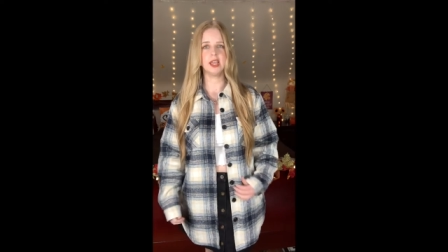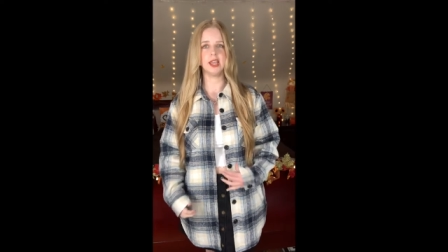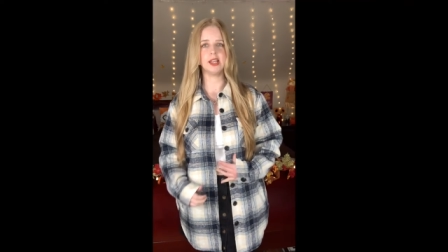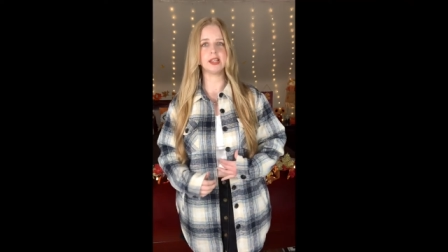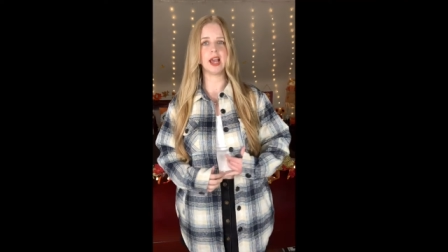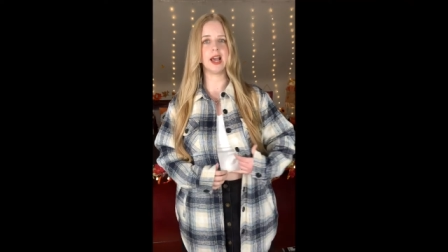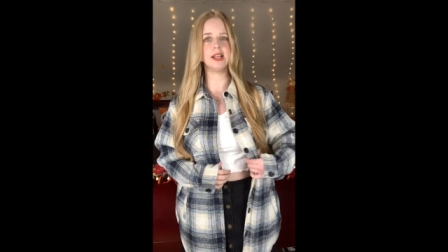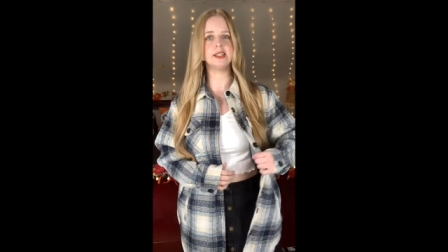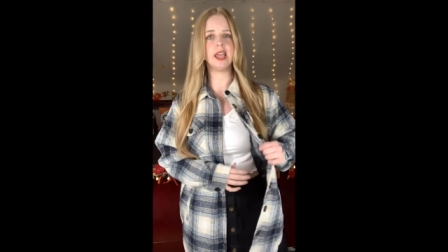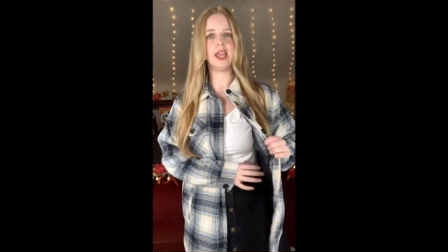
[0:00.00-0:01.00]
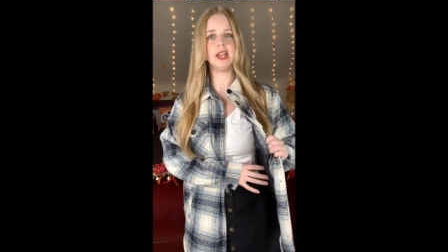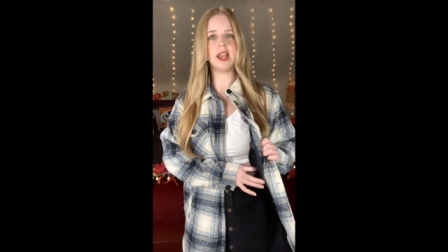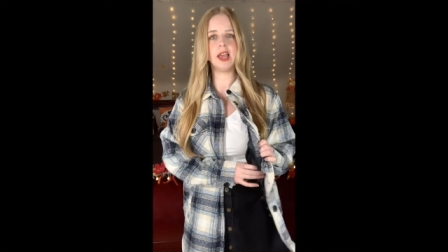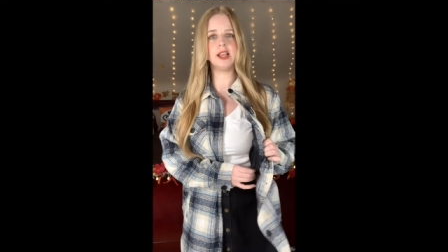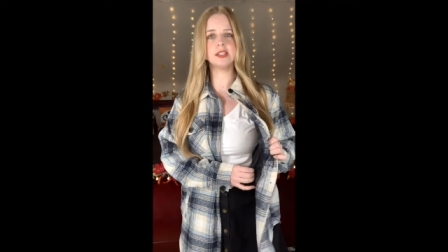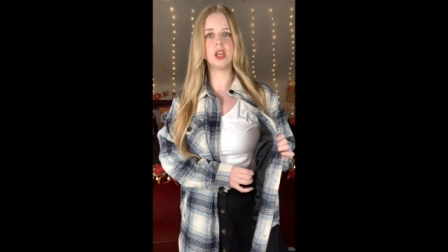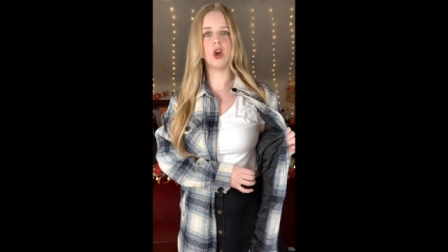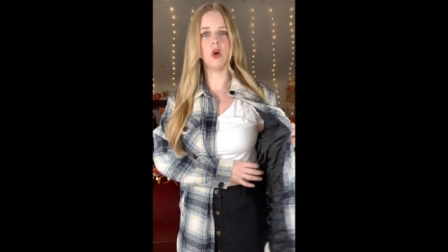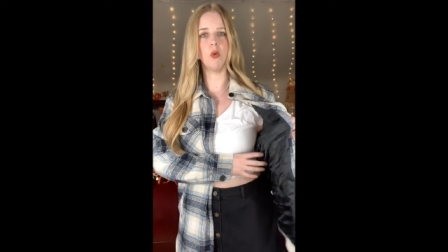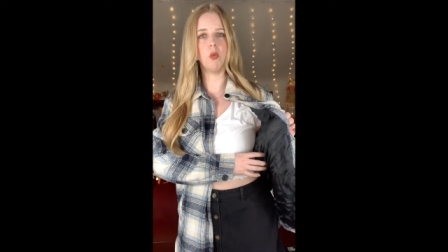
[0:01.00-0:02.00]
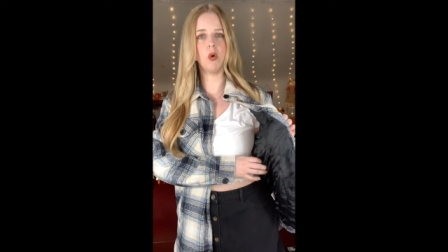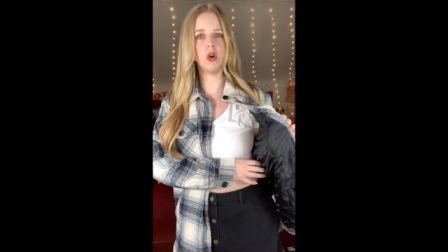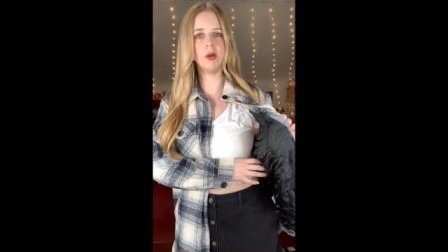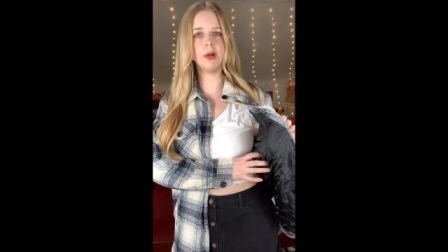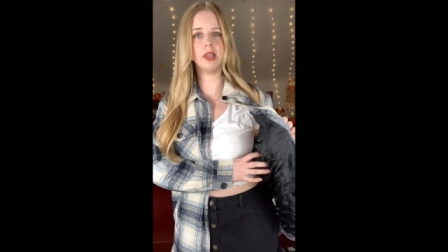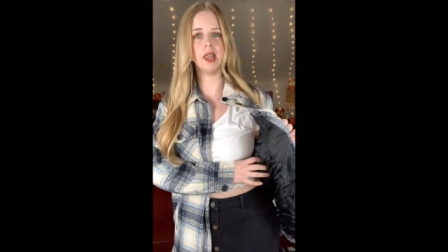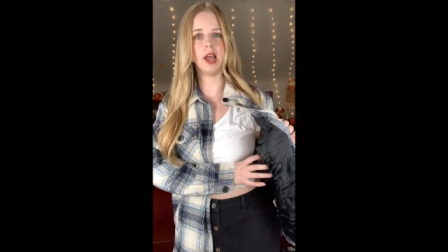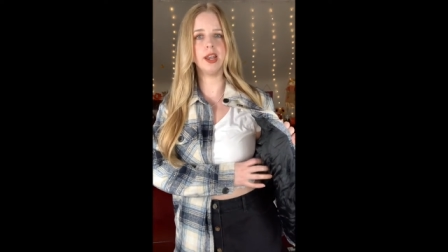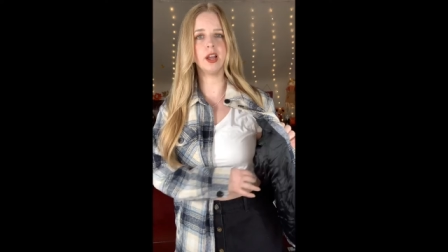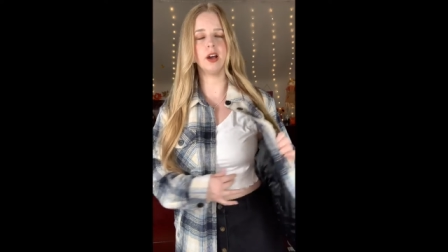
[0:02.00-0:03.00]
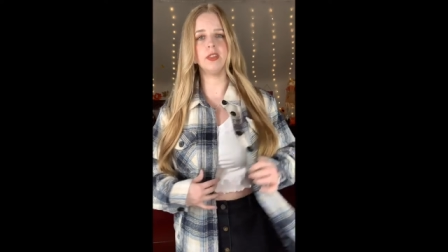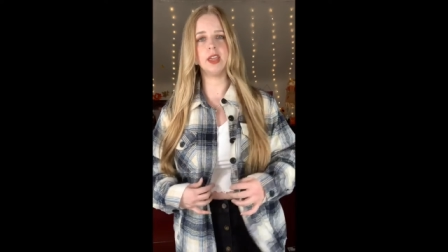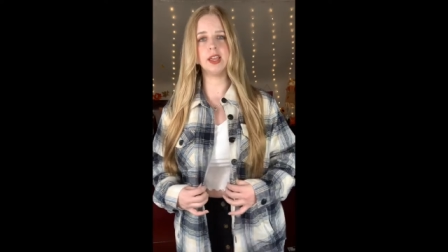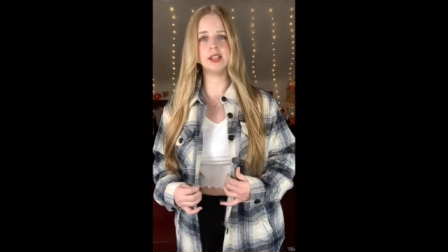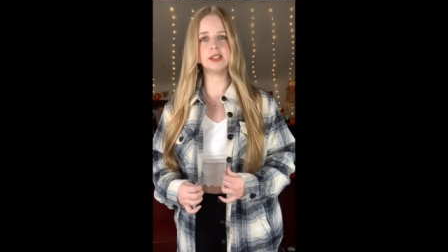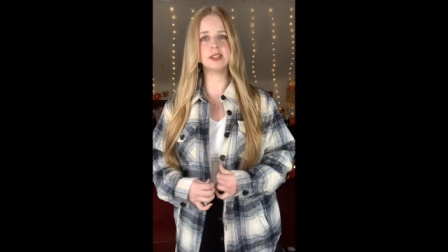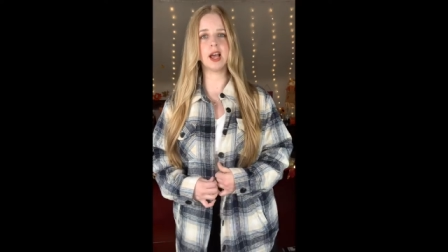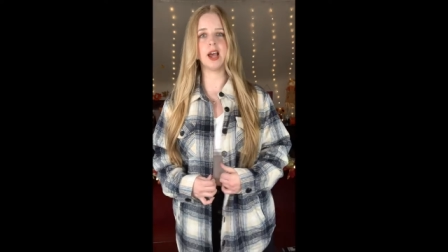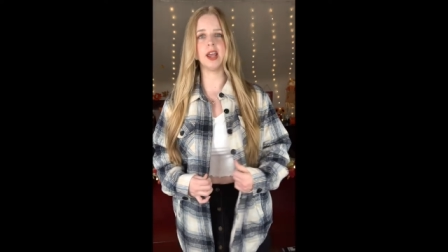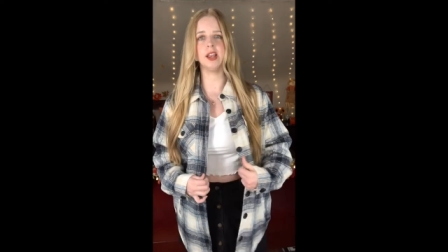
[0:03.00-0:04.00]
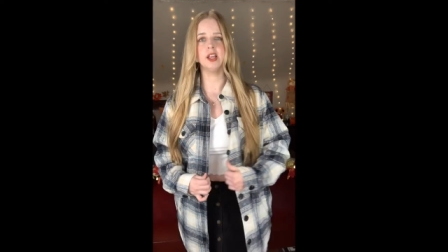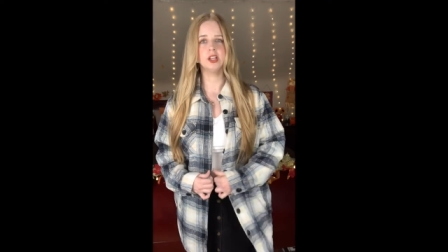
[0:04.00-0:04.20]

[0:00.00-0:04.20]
It has a nice warm lining on the inside,